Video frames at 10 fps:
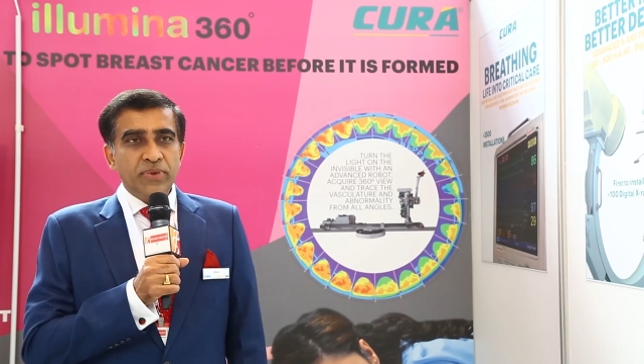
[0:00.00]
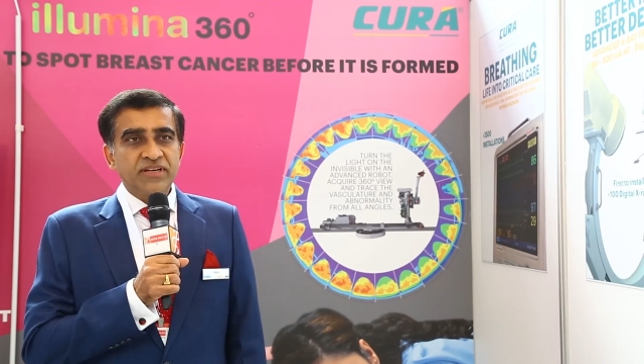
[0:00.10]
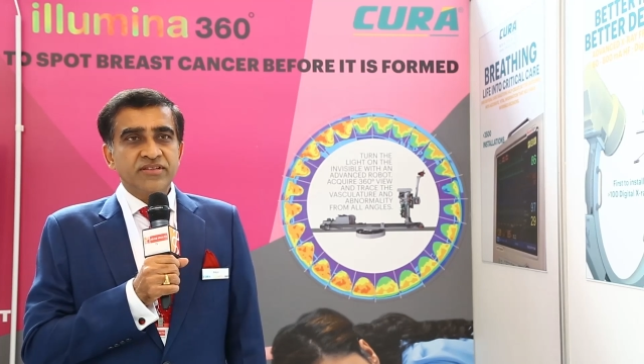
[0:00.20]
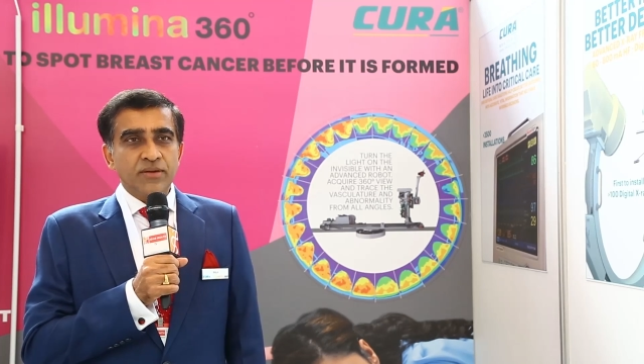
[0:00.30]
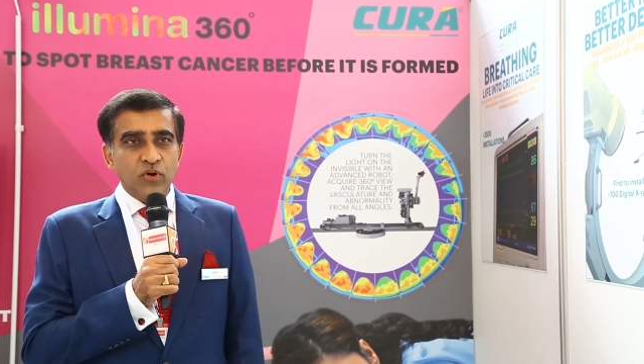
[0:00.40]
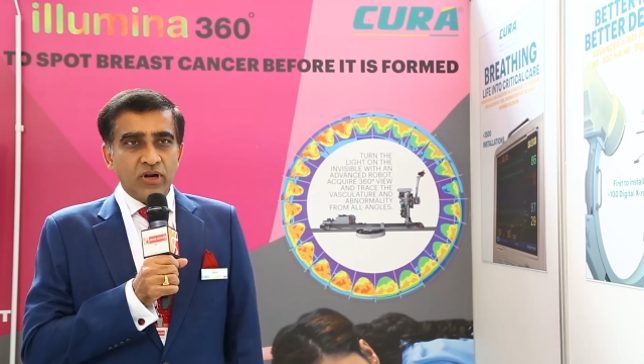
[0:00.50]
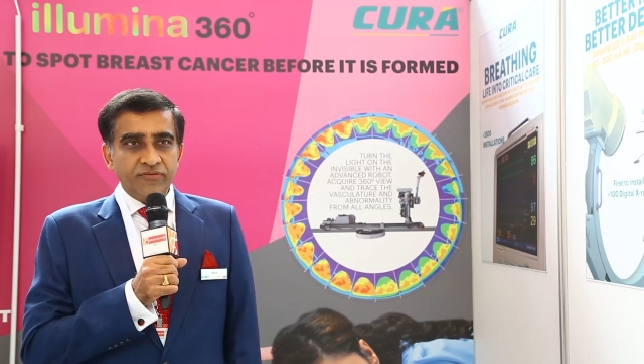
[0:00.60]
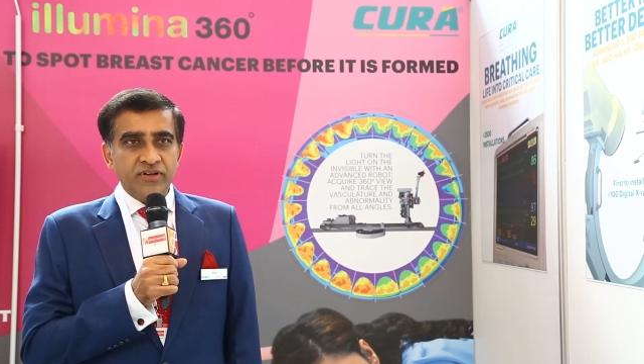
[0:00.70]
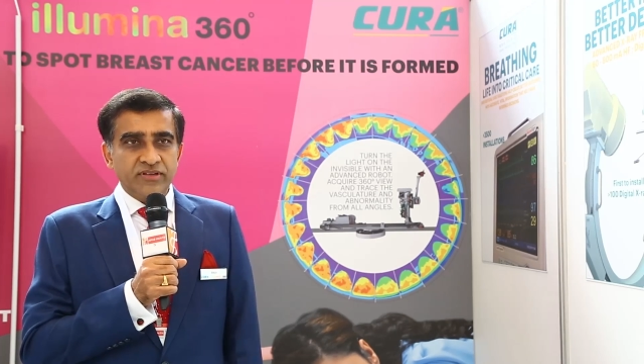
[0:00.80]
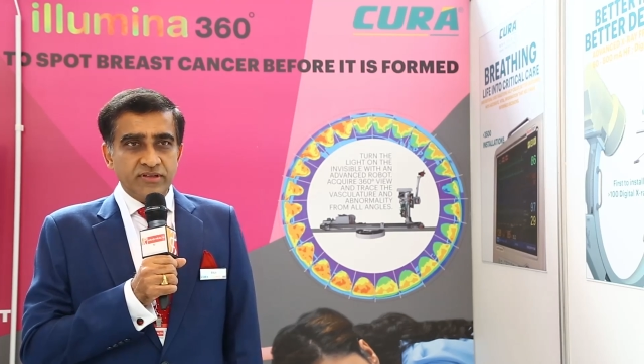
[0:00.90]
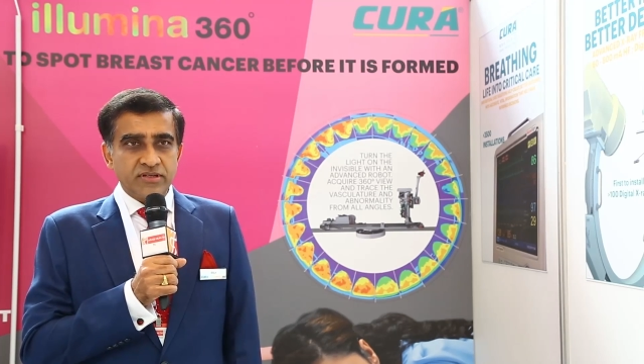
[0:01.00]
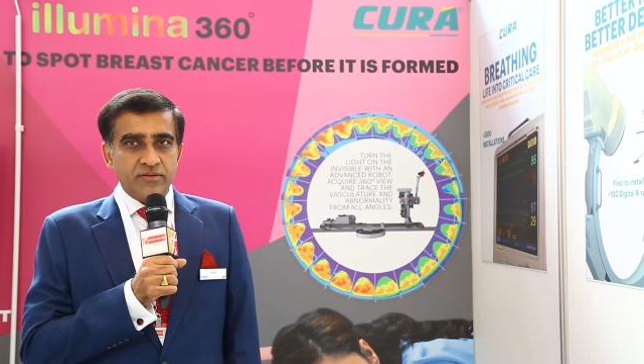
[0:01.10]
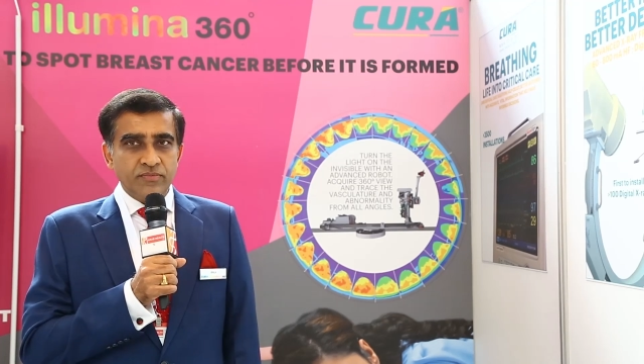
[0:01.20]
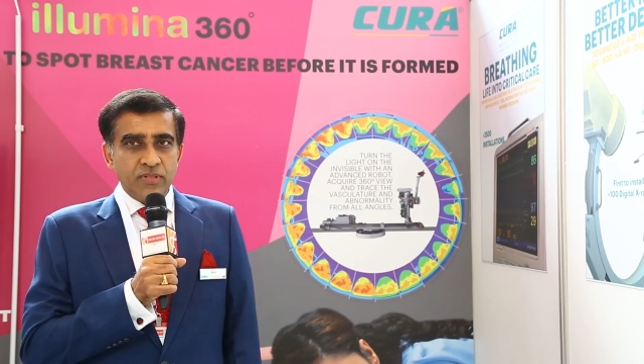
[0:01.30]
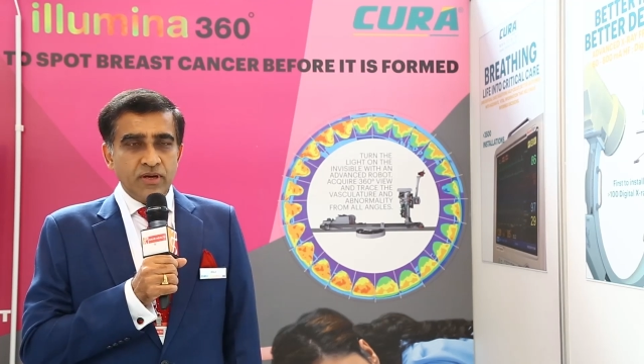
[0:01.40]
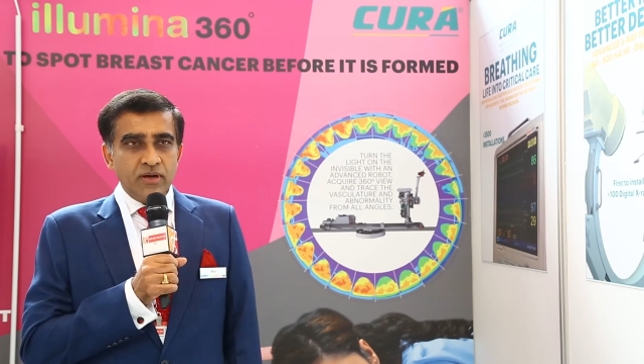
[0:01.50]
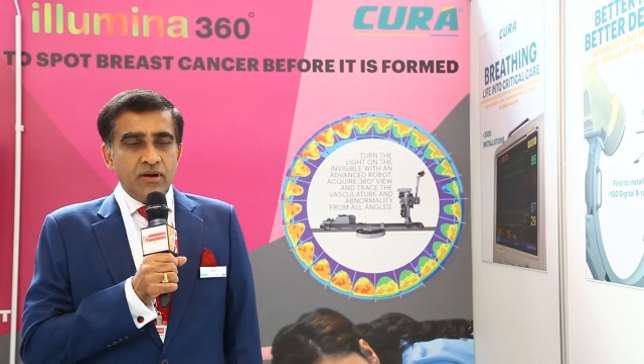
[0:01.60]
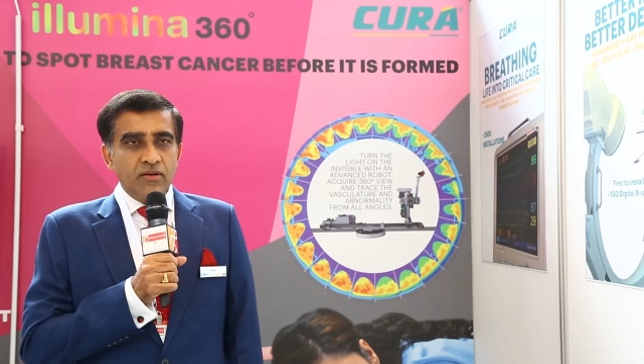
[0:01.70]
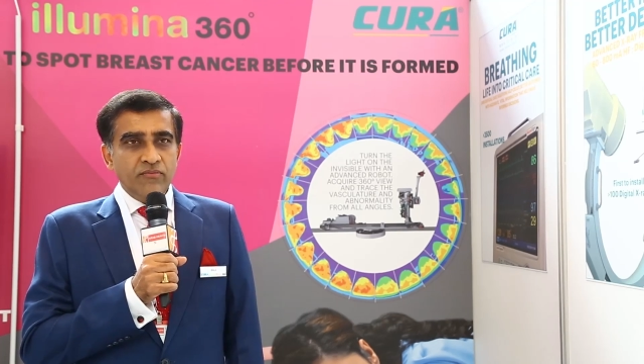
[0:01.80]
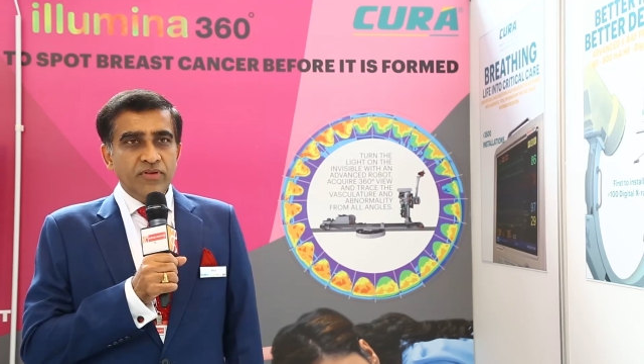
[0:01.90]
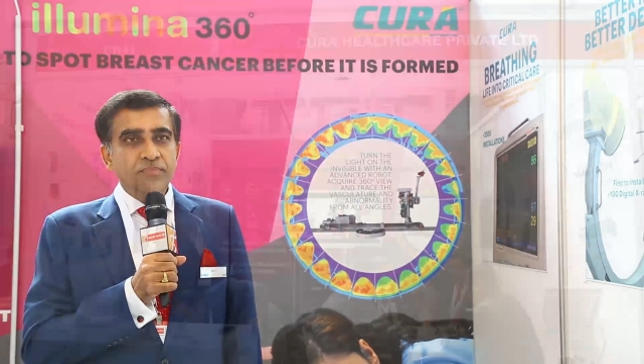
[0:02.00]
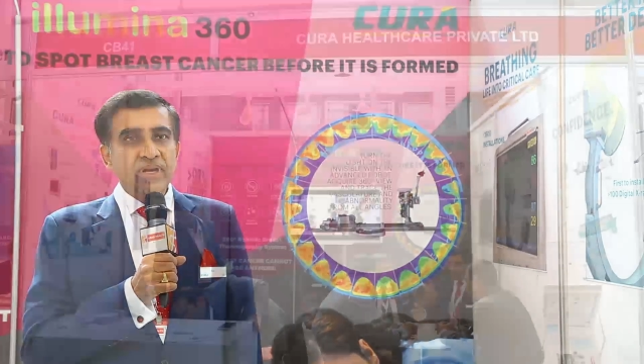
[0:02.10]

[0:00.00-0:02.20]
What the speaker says: breast thermography system. We